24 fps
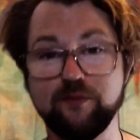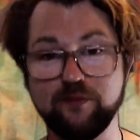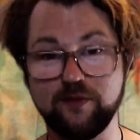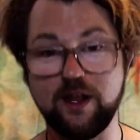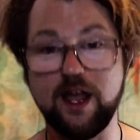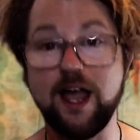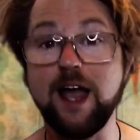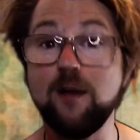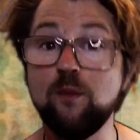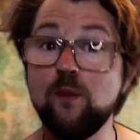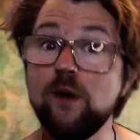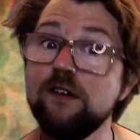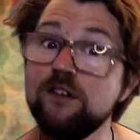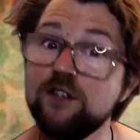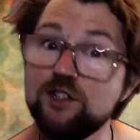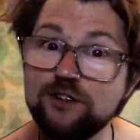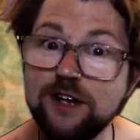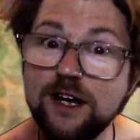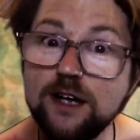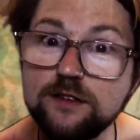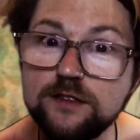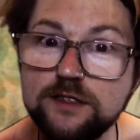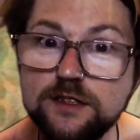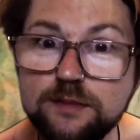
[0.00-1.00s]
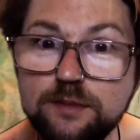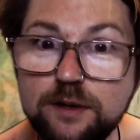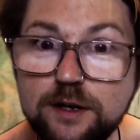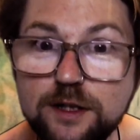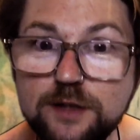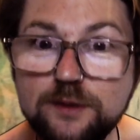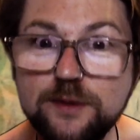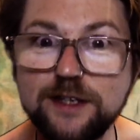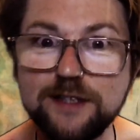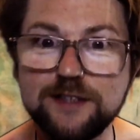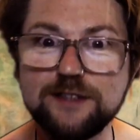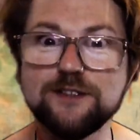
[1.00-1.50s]
I am wearing trousers, by the
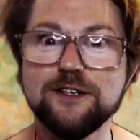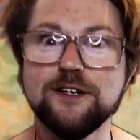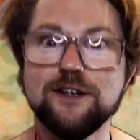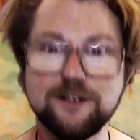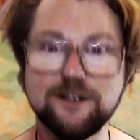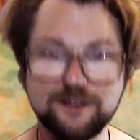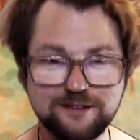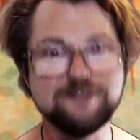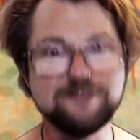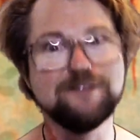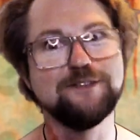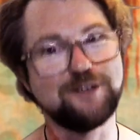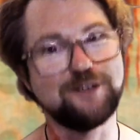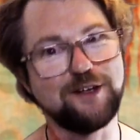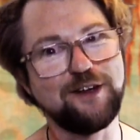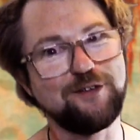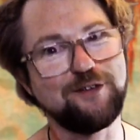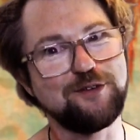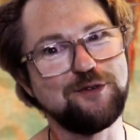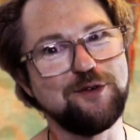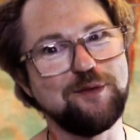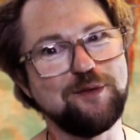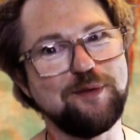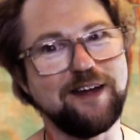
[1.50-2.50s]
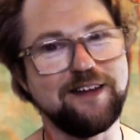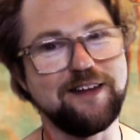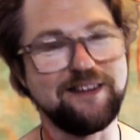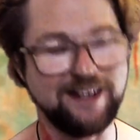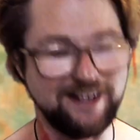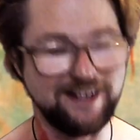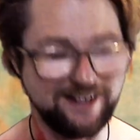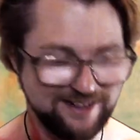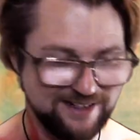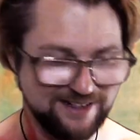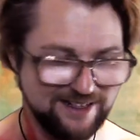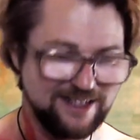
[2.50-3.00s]
way, so don't have to worry about that.